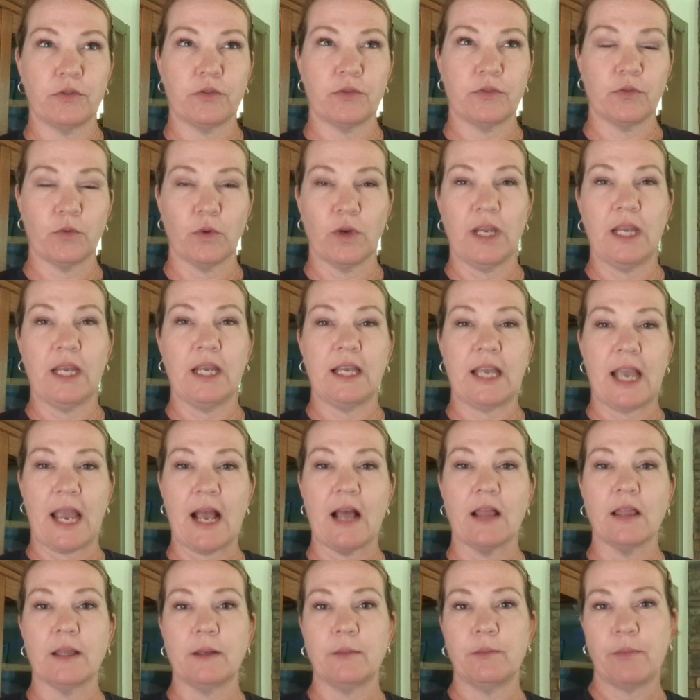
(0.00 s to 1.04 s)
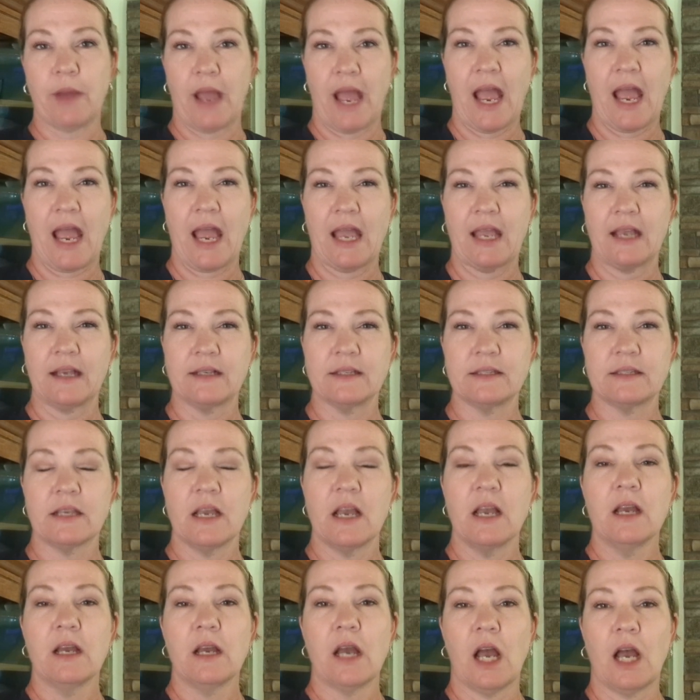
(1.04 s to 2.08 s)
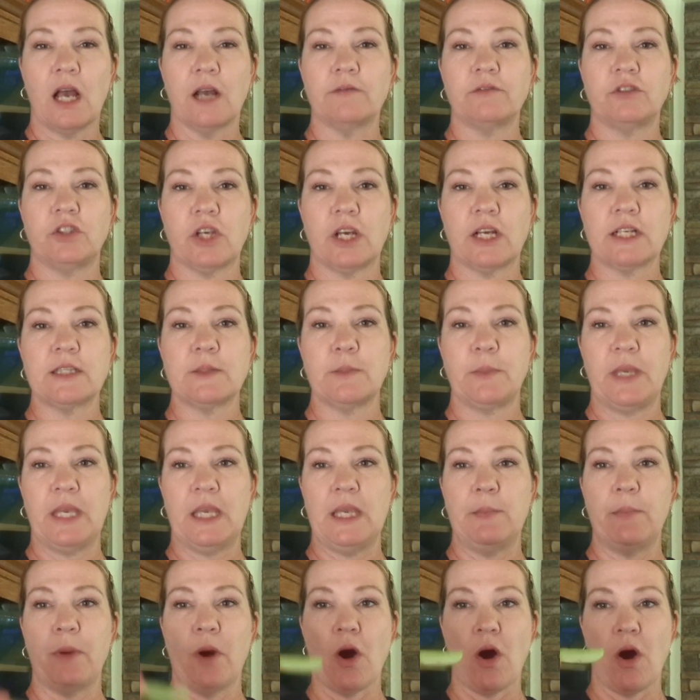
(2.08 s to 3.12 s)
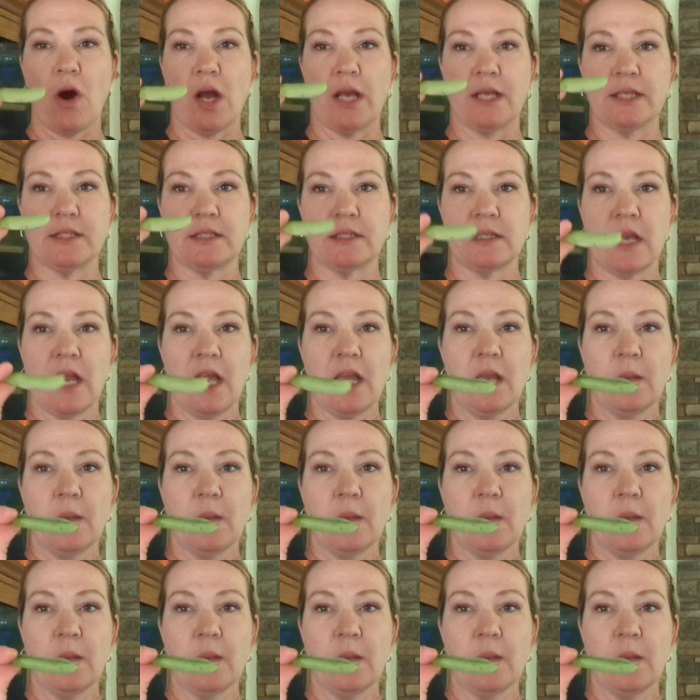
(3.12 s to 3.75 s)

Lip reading: 3-gallon bags of just pea pods.